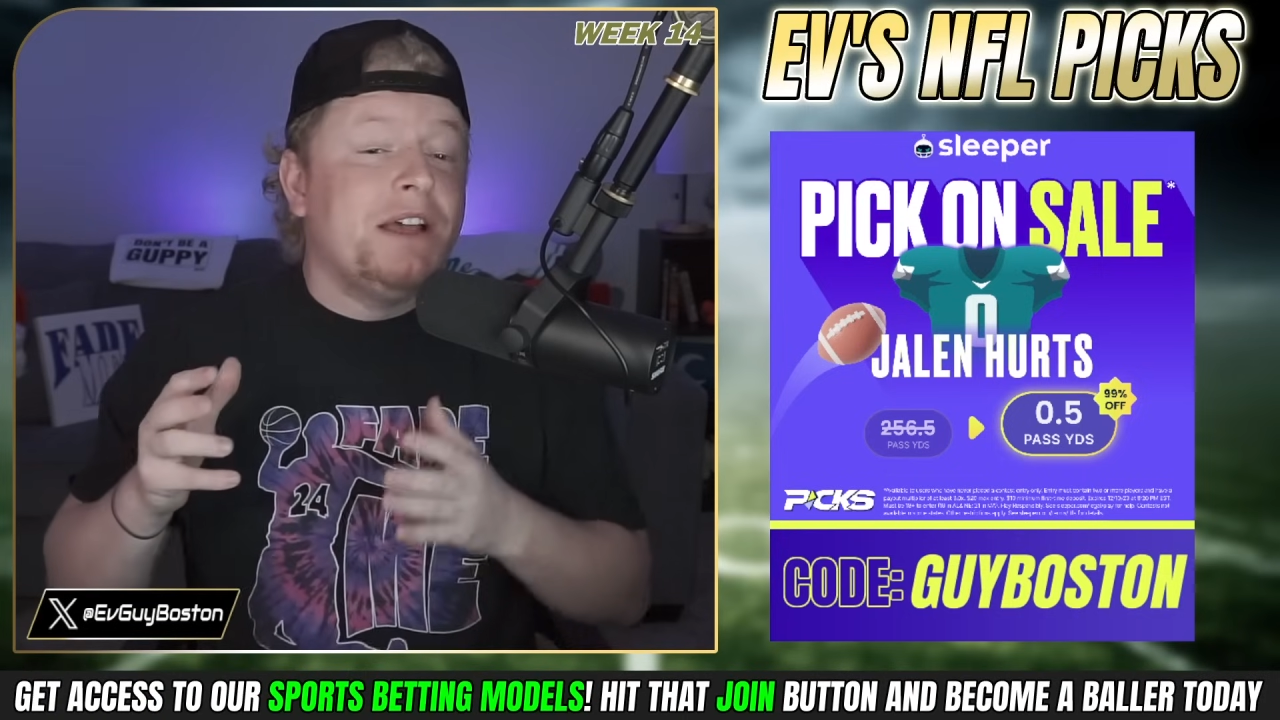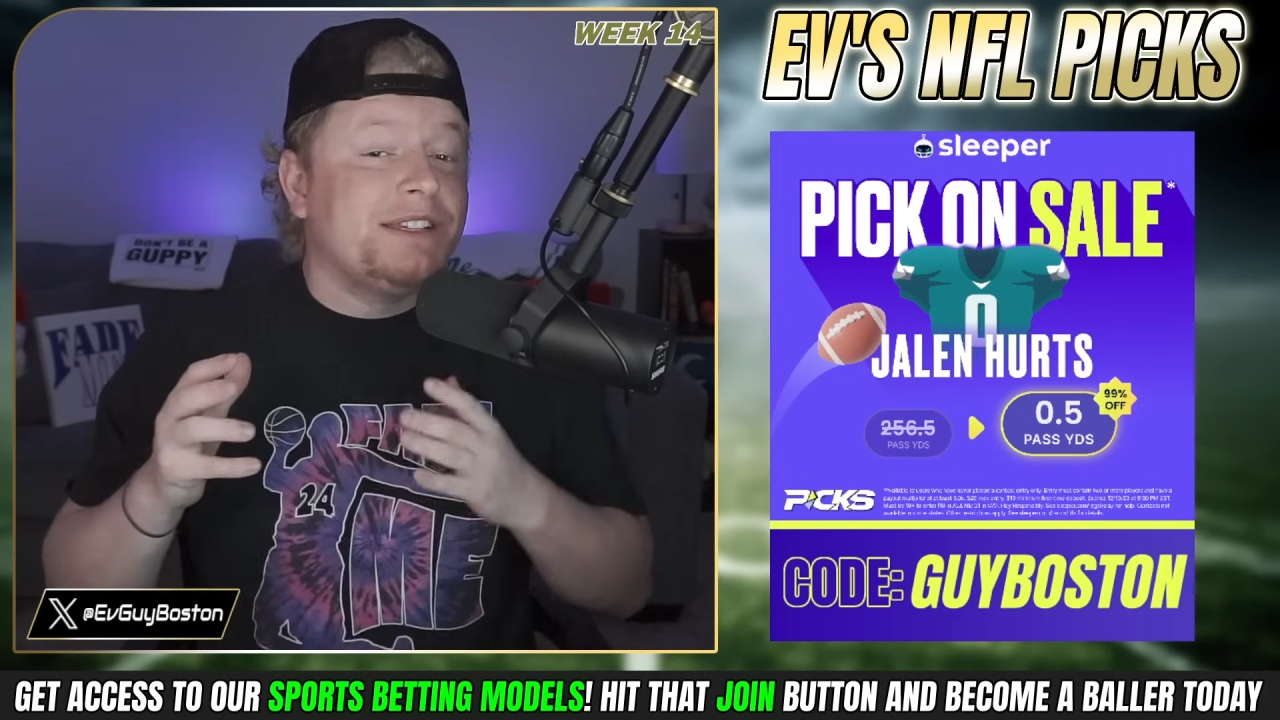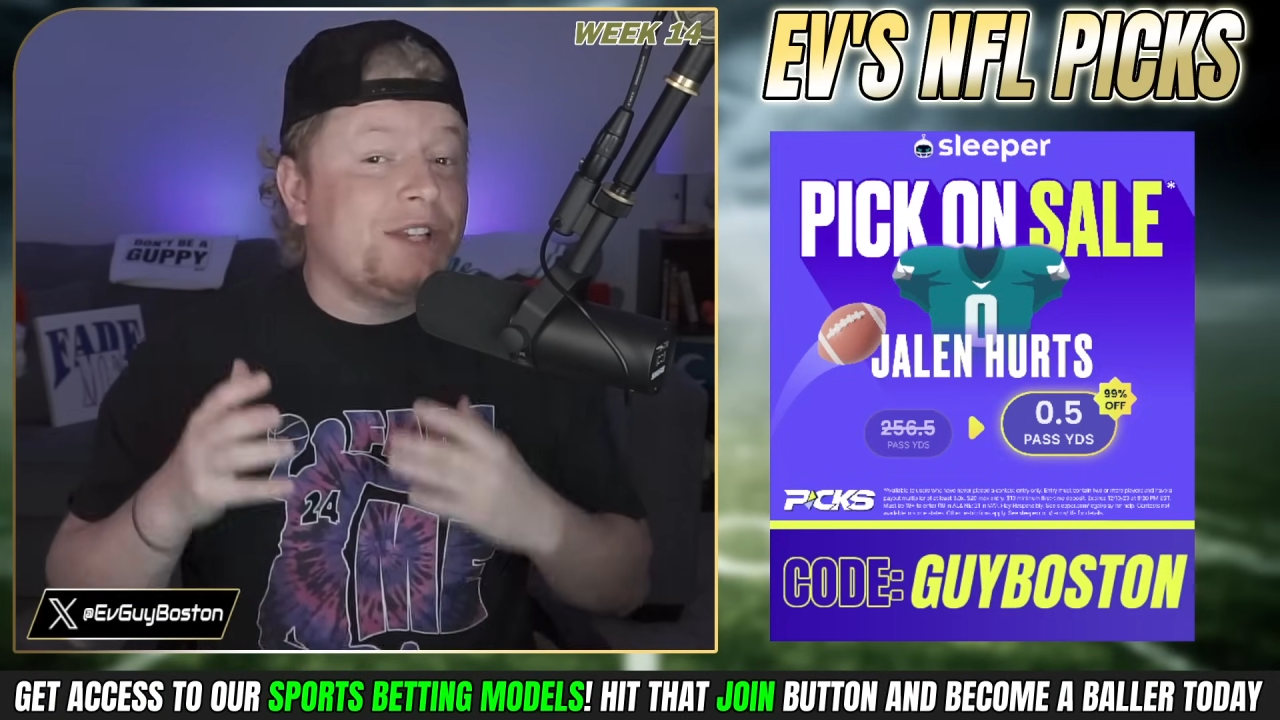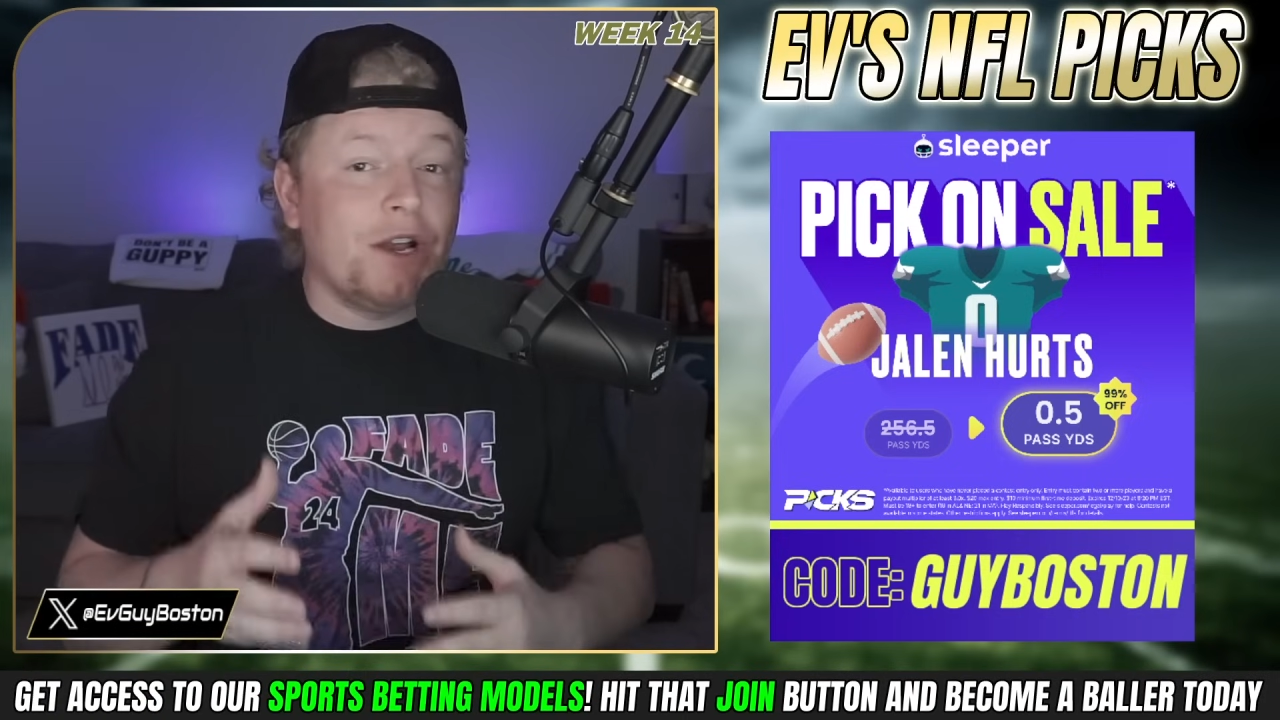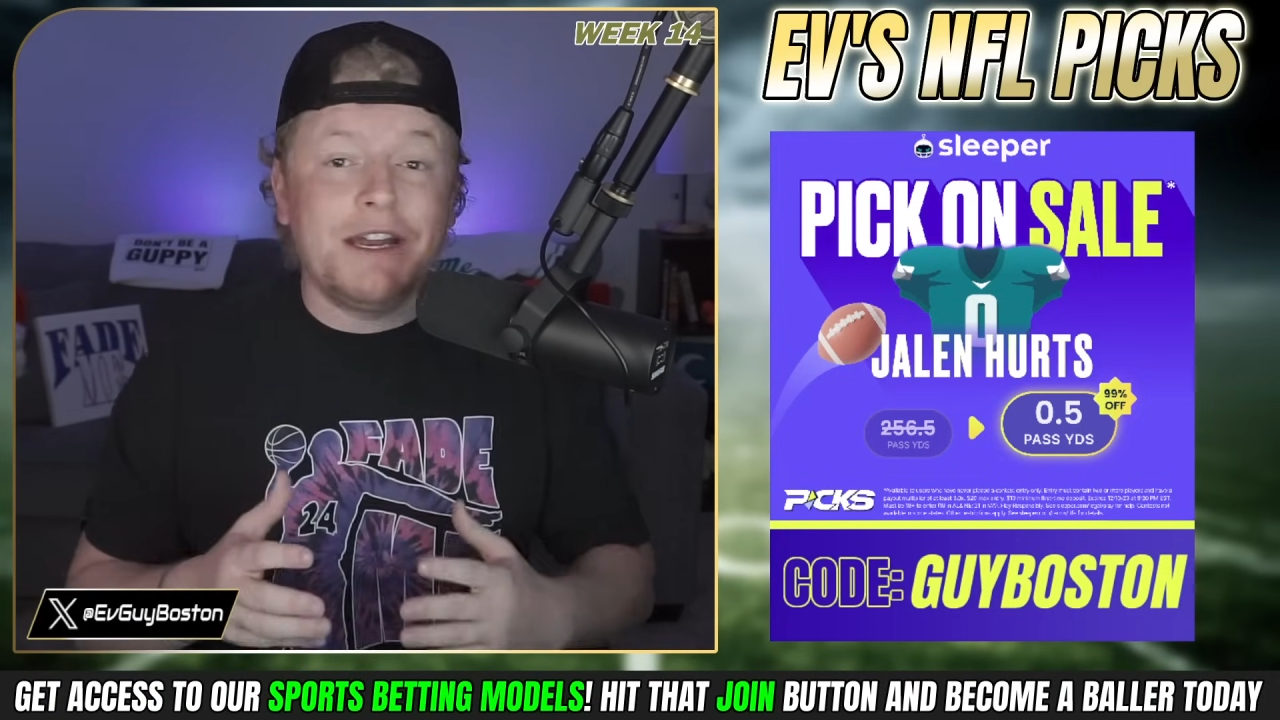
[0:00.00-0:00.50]

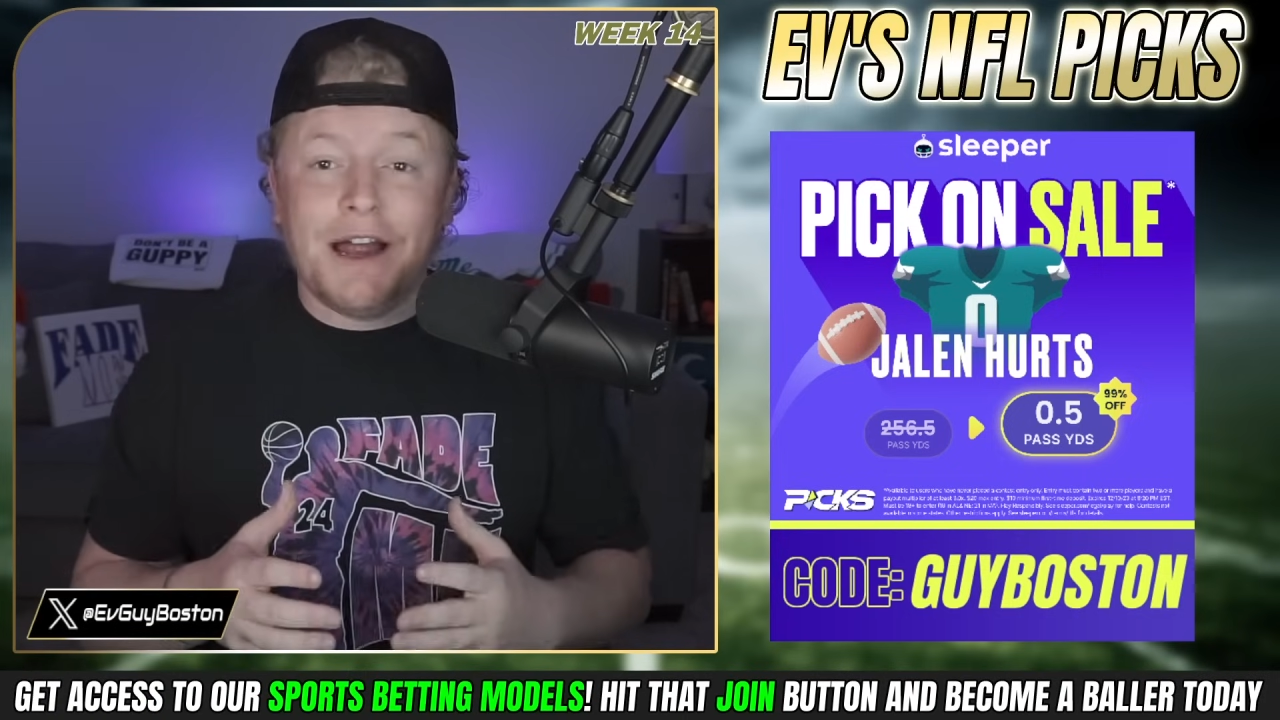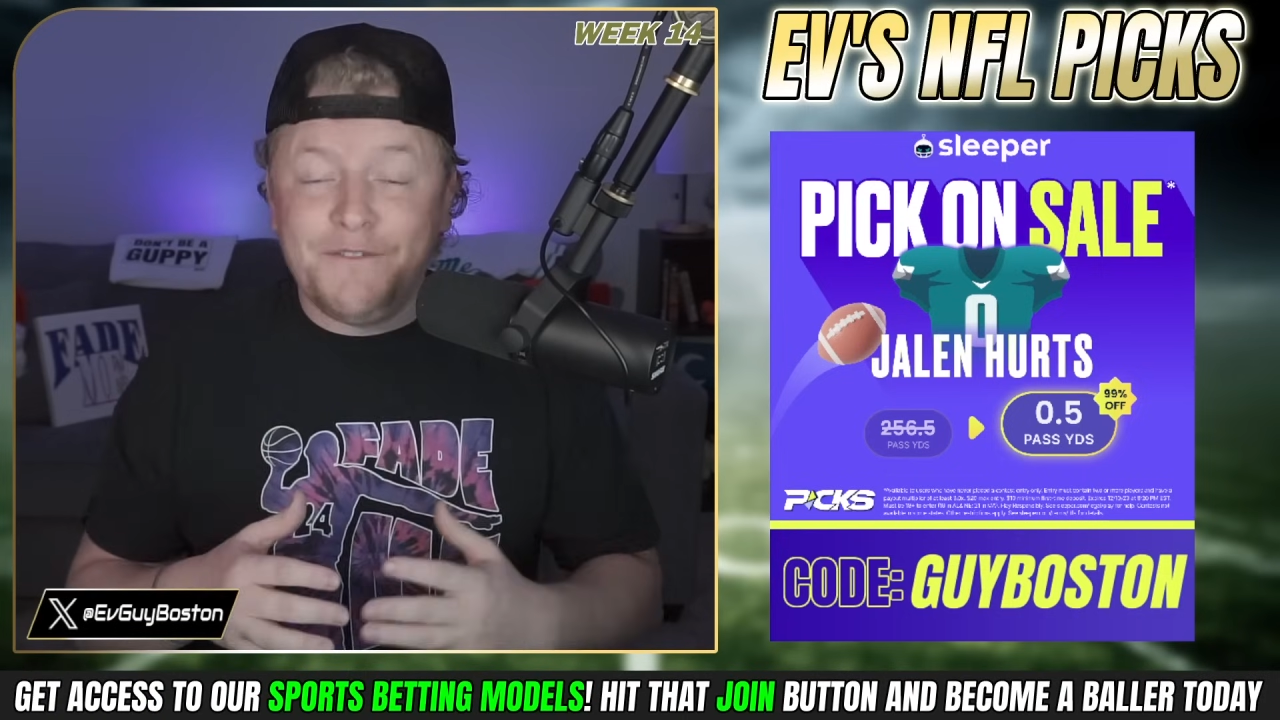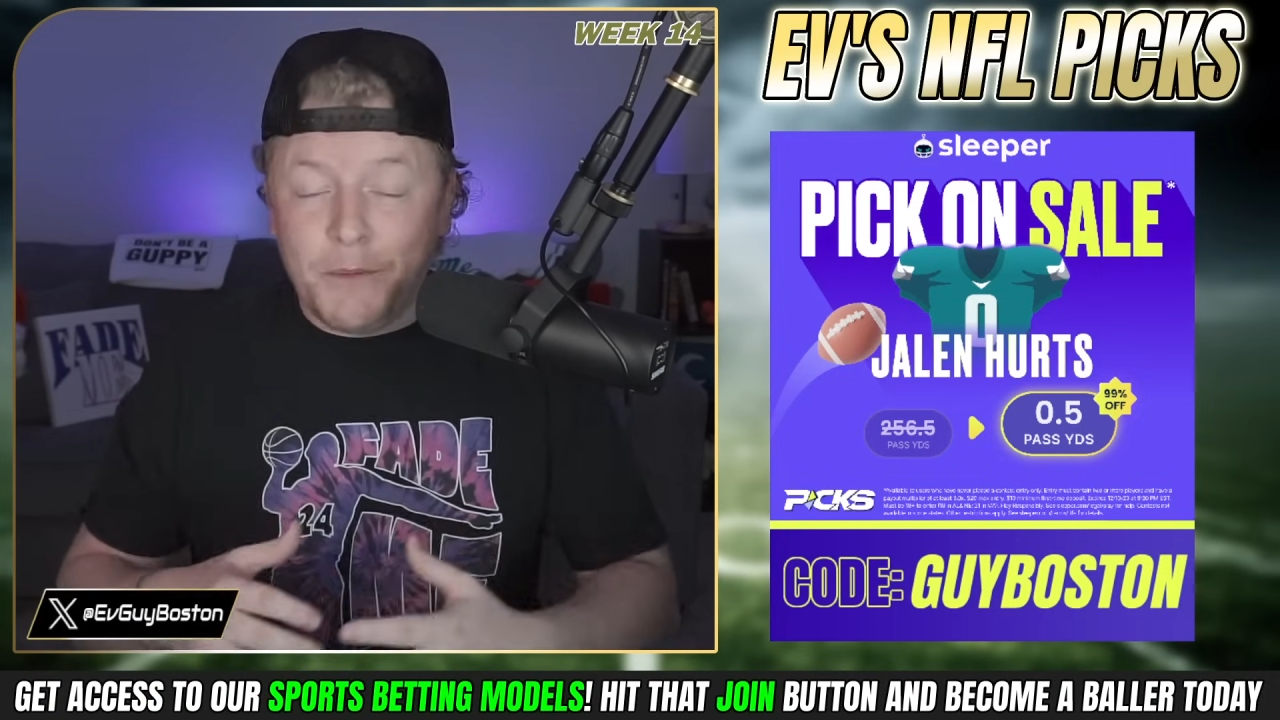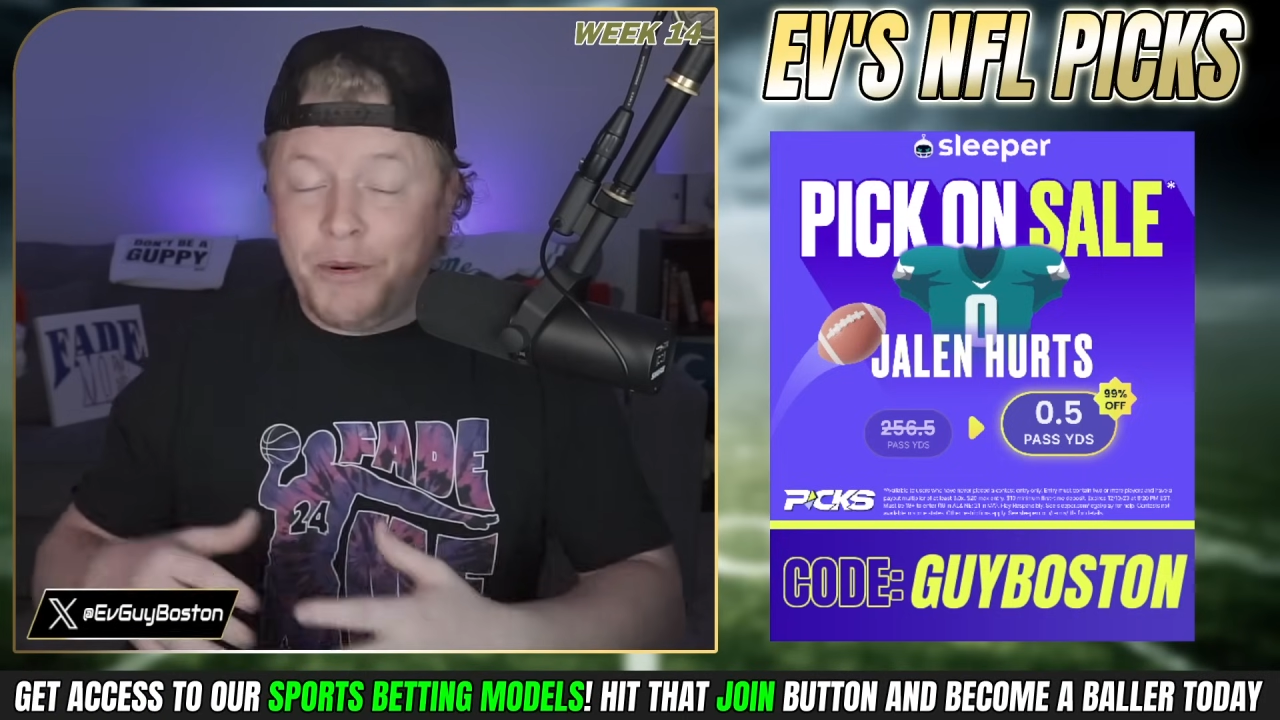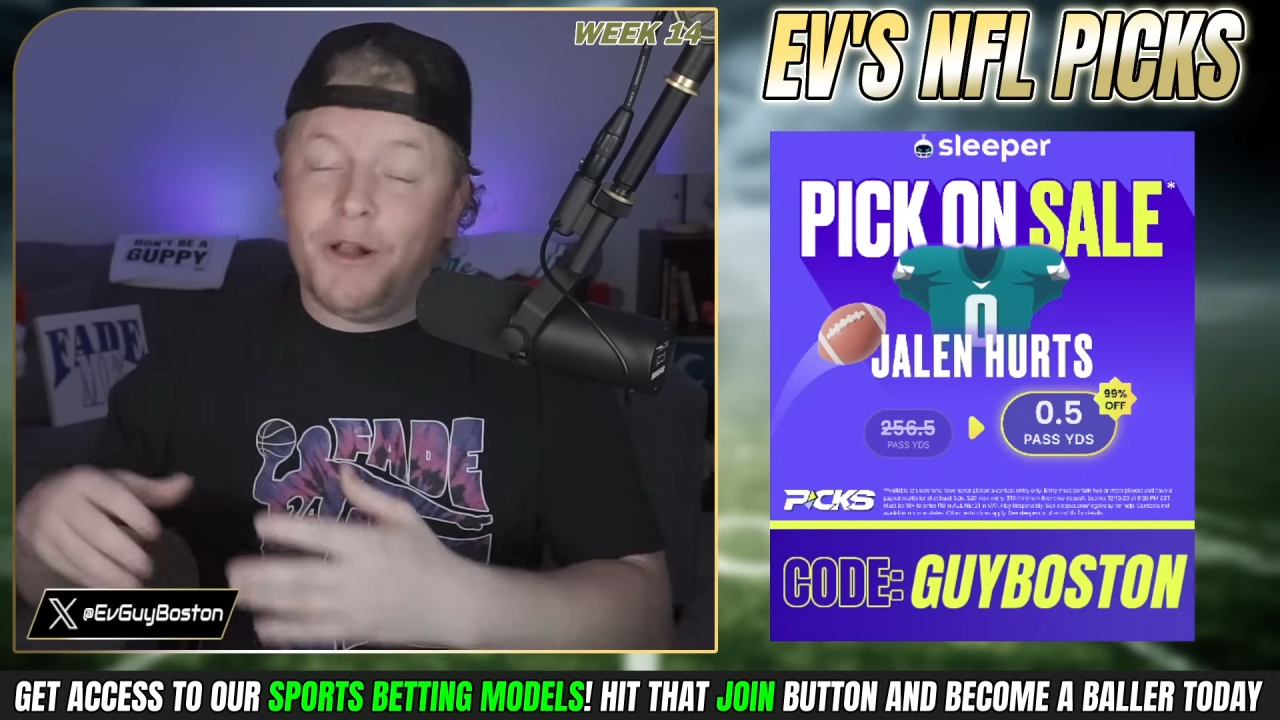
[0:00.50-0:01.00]
Sunday
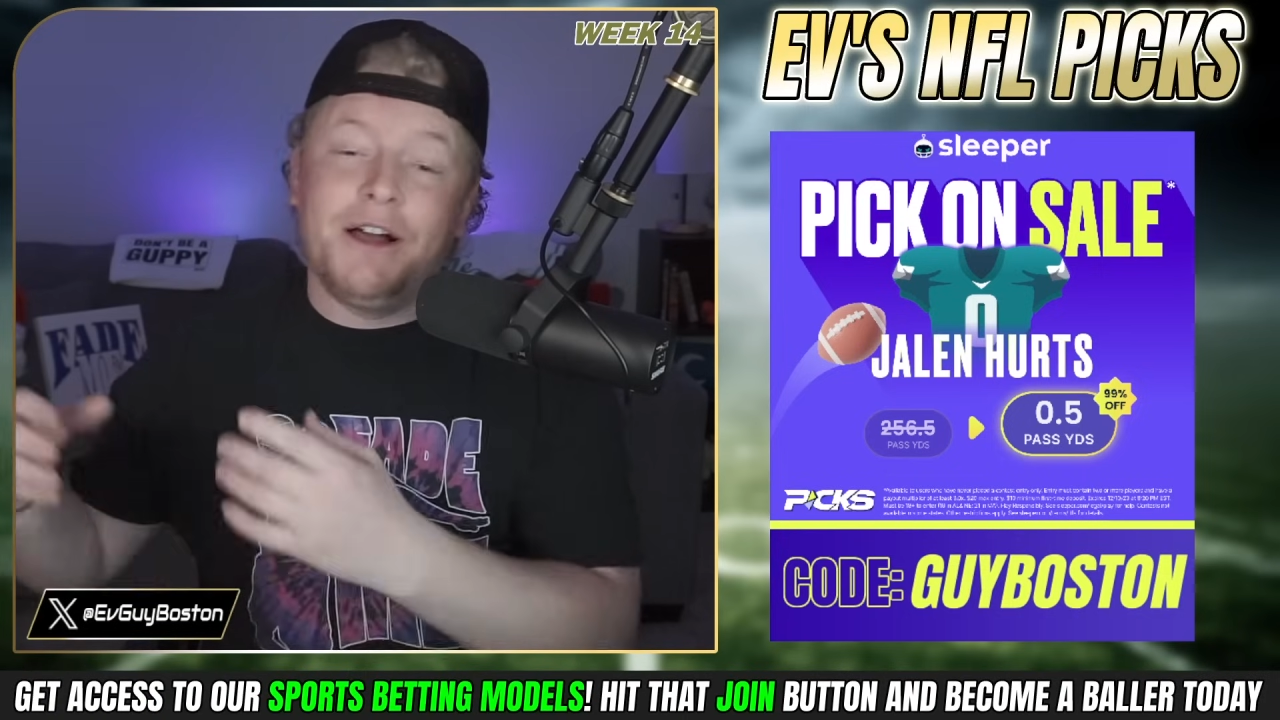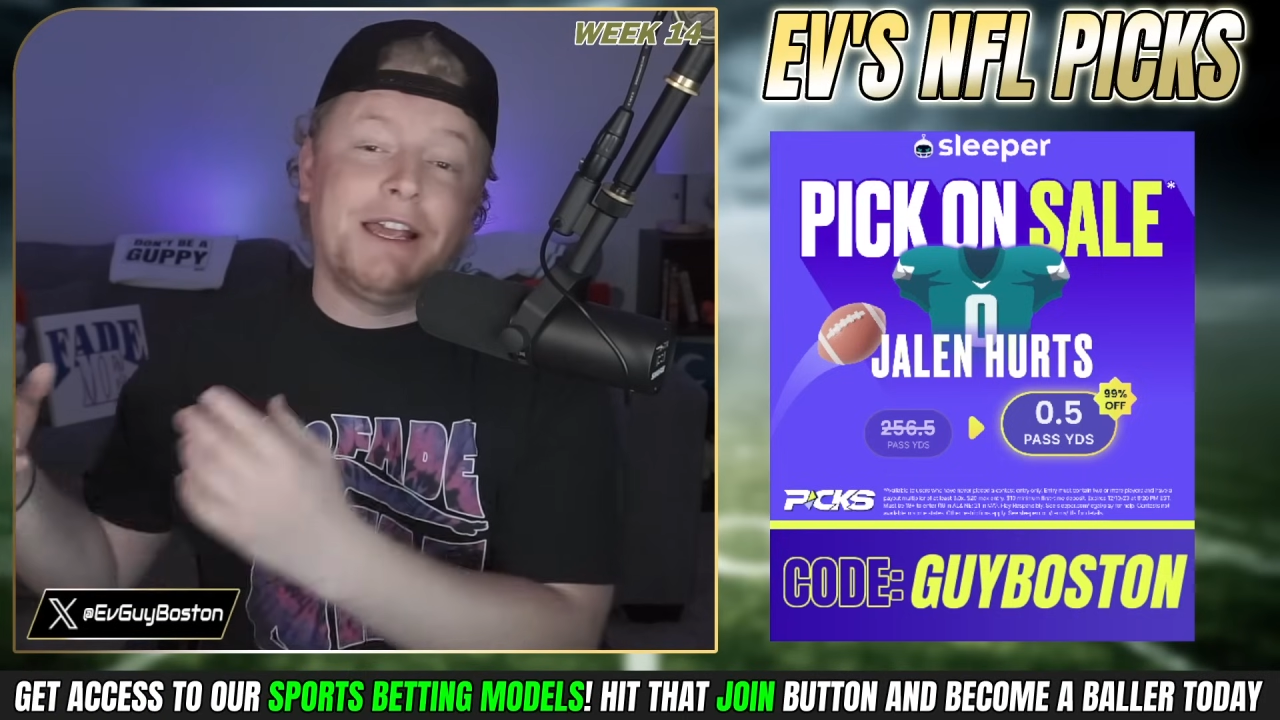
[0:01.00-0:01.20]
Night Football